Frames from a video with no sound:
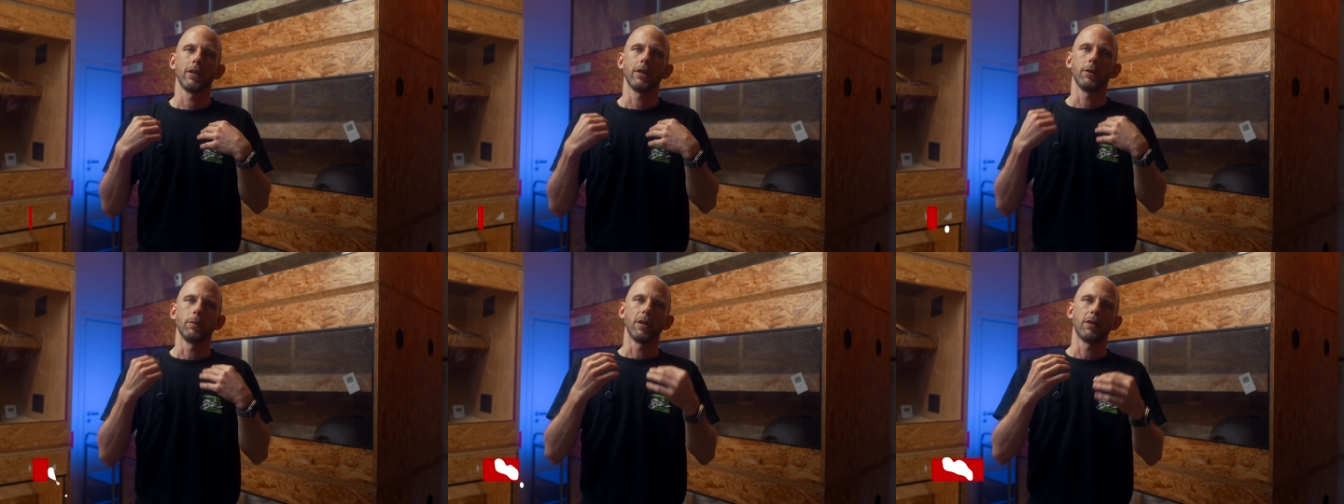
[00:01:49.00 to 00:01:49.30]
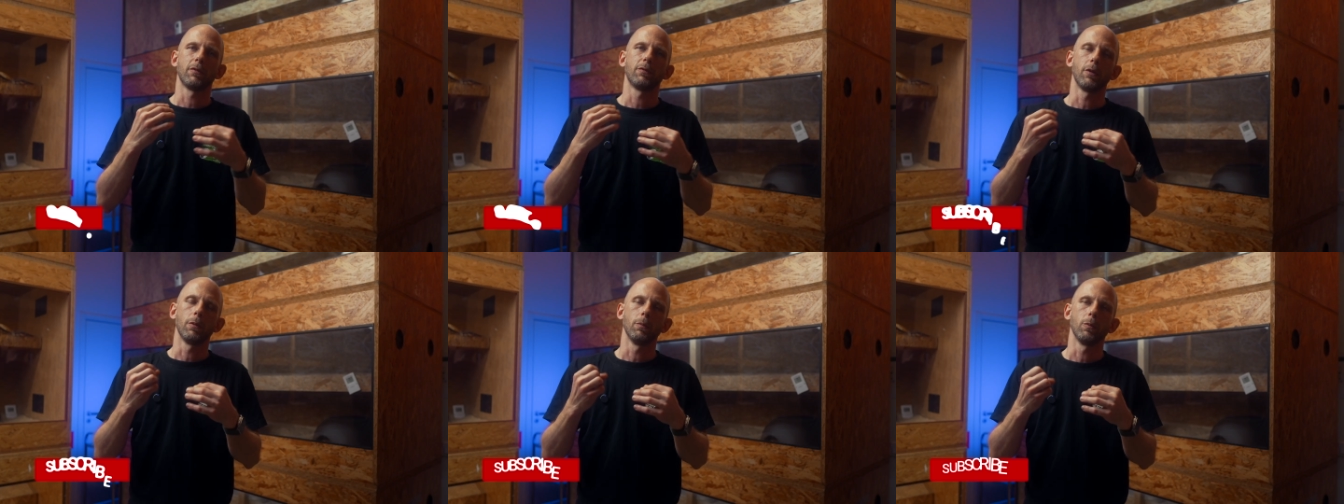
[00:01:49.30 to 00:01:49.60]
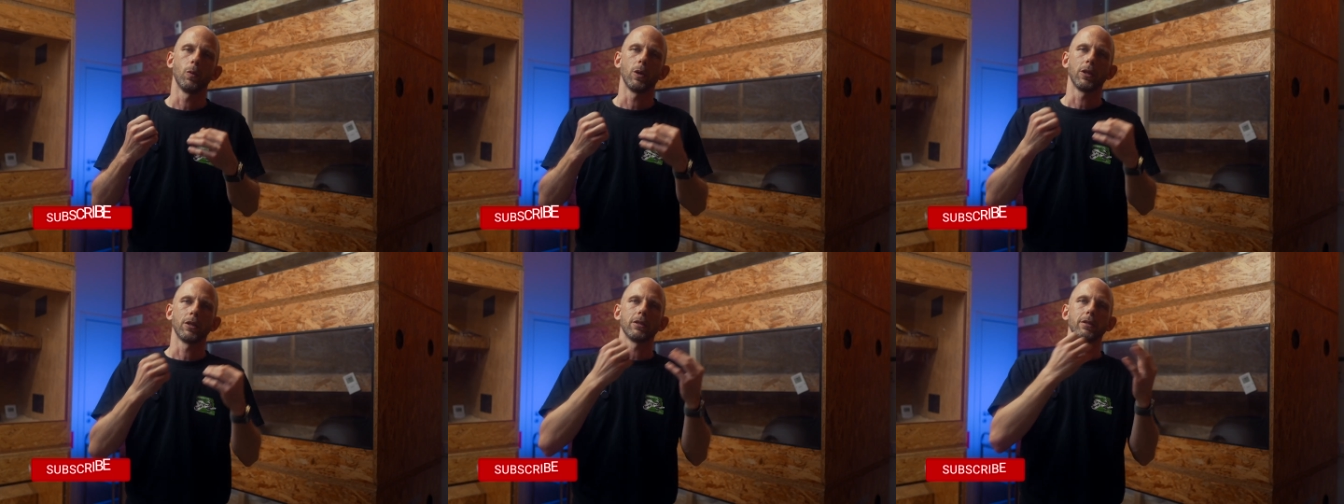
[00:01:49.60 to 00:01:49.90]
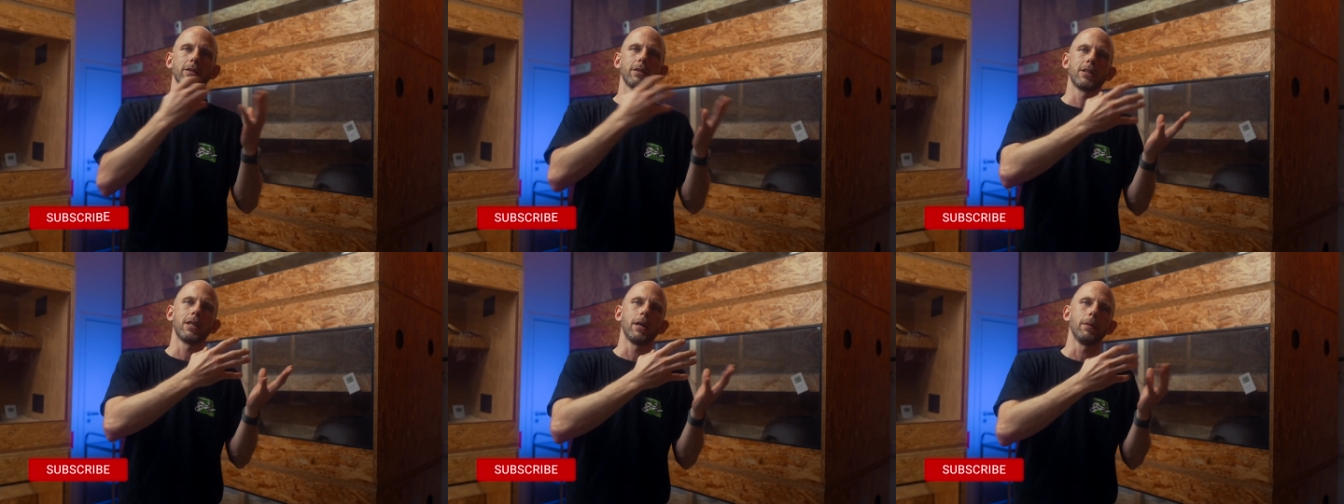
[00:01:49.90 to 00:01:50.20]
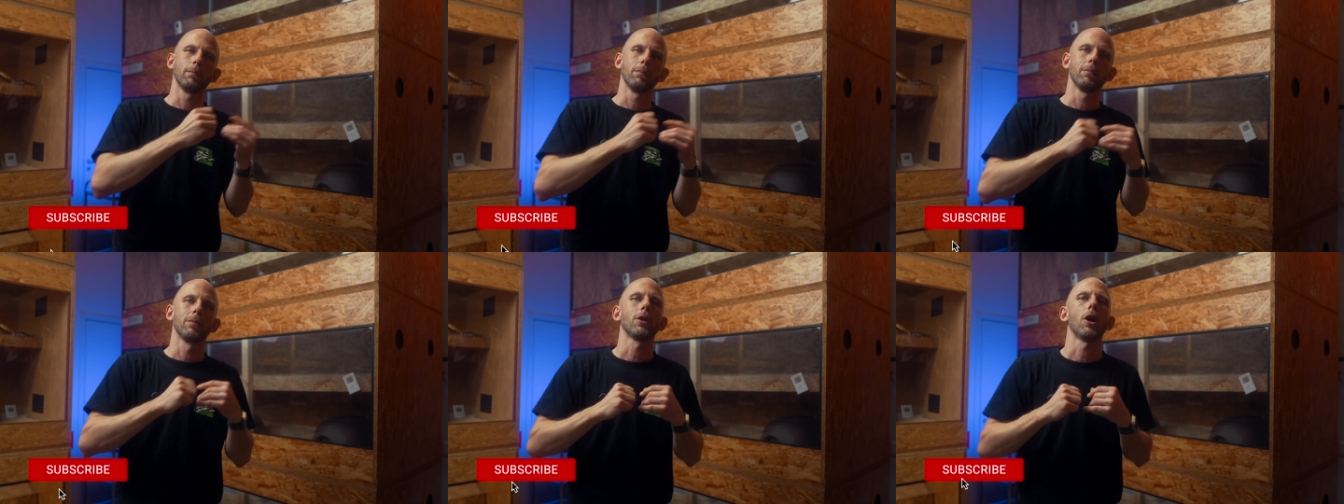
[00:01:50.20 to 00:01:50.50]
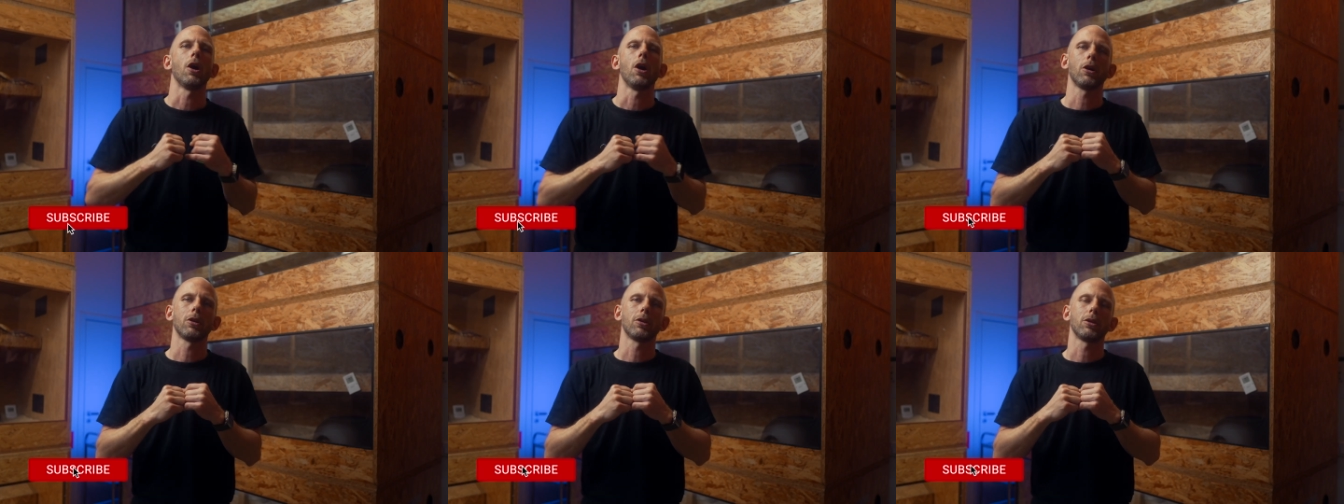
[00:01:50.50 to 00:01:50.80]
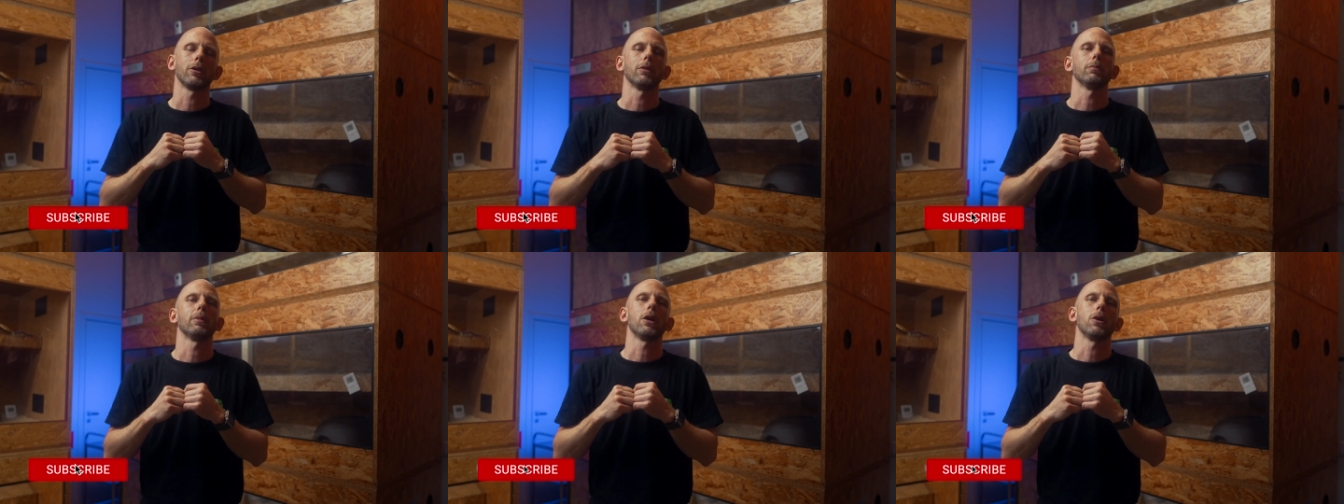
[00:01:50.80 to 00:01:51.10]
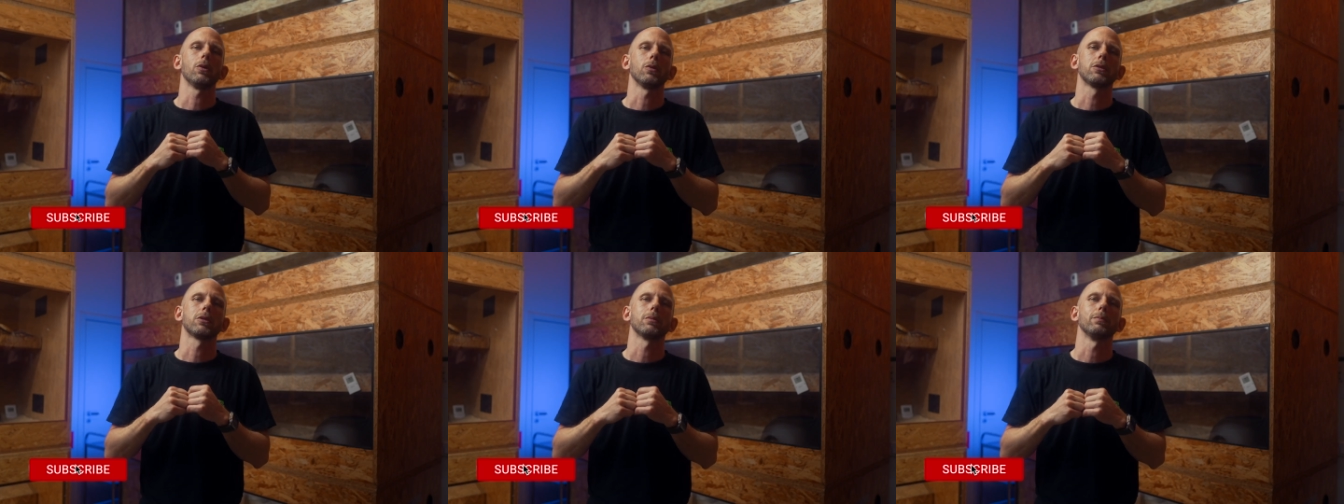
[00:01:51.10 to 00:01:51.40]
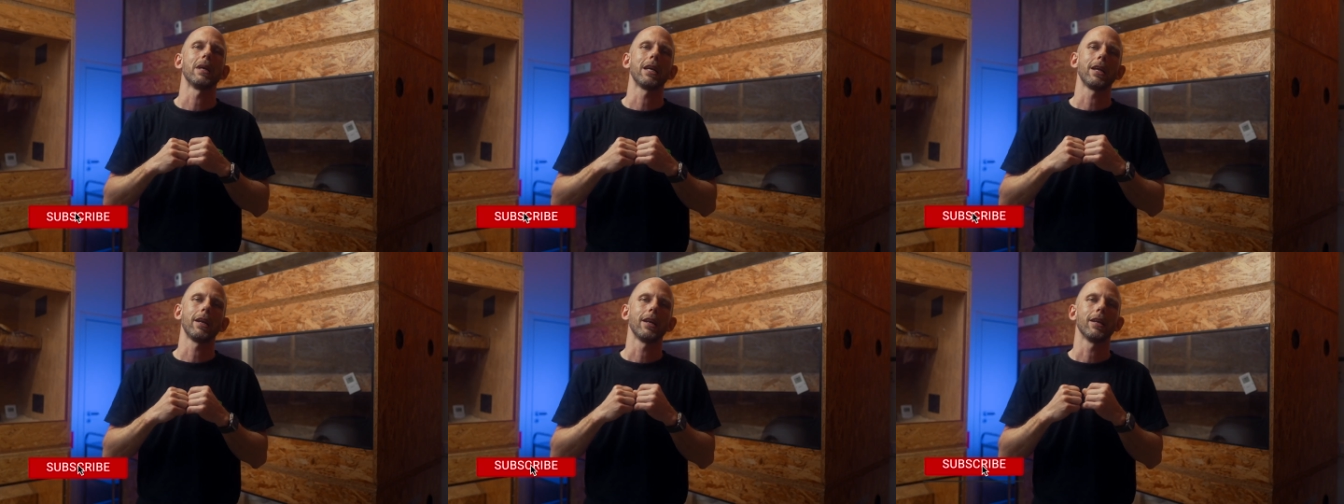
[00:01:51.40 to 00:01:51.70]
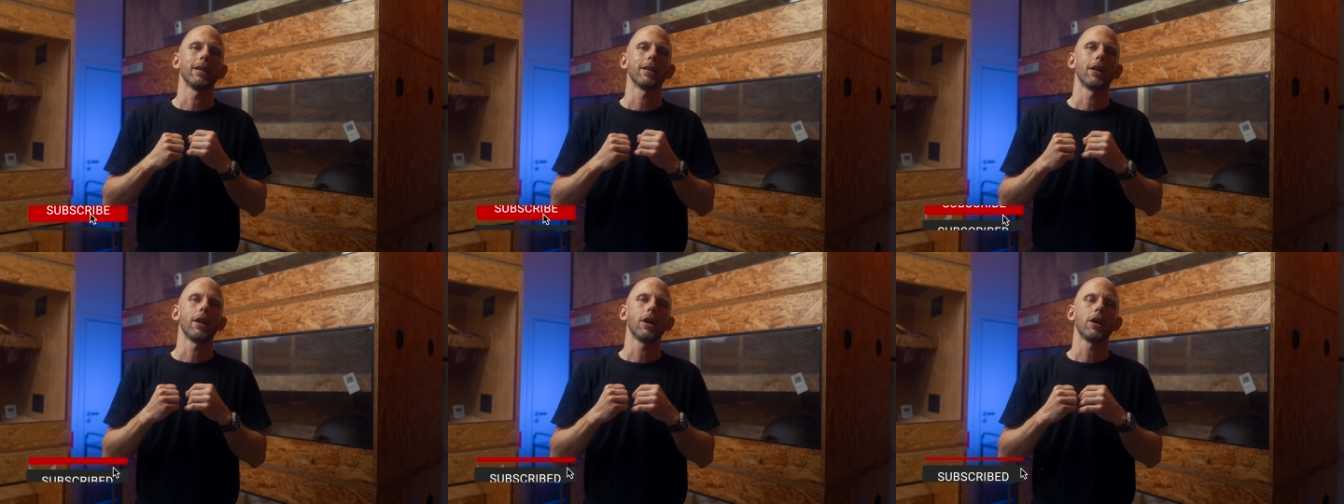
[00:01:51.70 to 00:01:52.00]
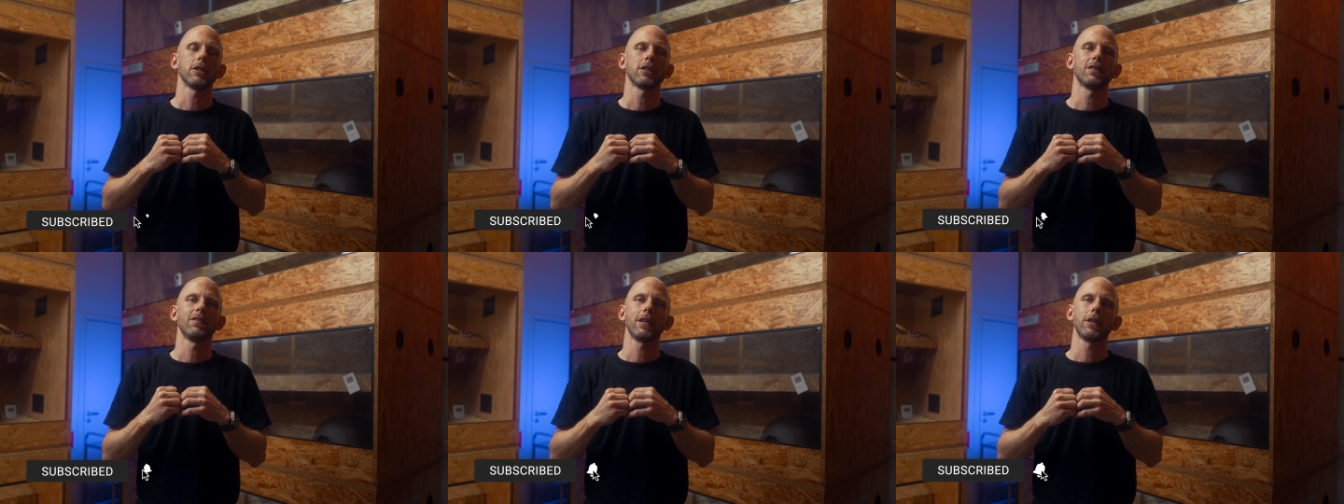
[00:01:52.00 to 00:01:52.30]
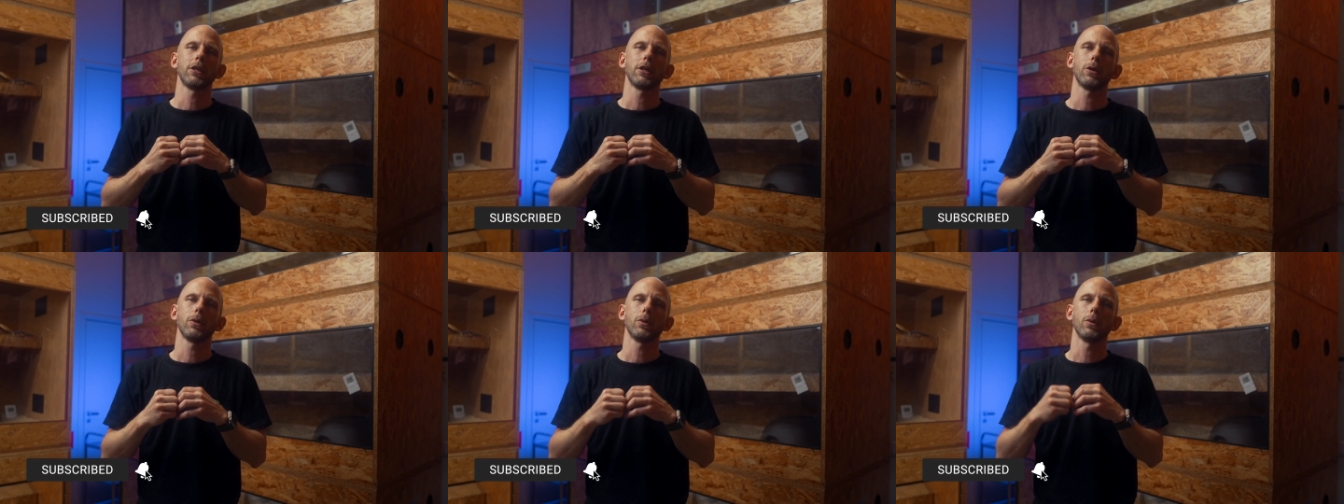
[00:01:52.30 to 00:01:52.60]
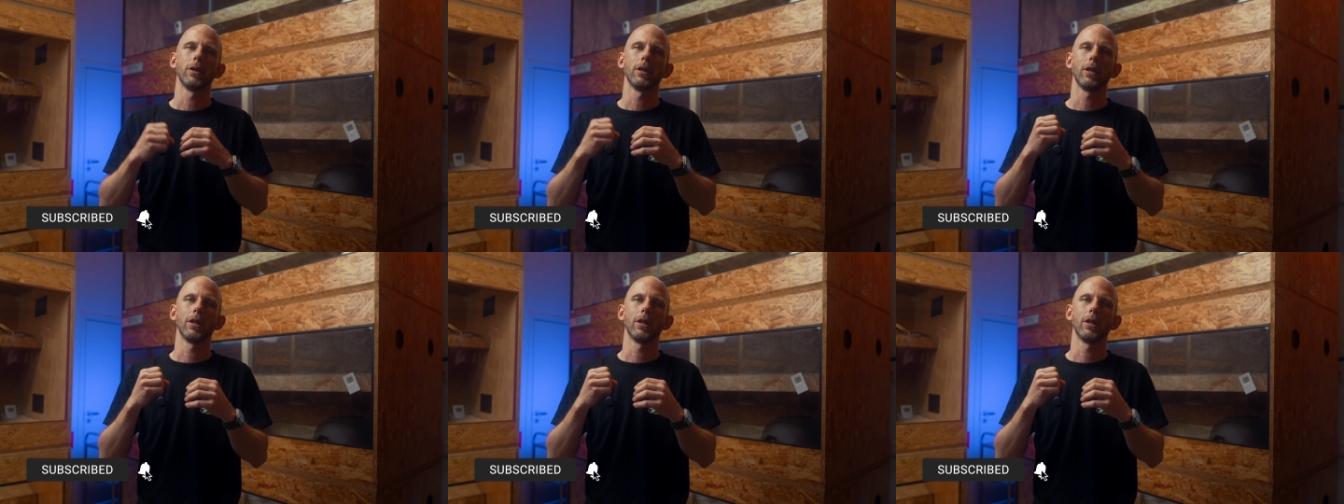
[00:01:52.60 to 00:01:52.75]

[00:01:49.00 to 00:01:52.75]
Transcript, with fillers: a little bit from what Tim talked about mainly in the last video,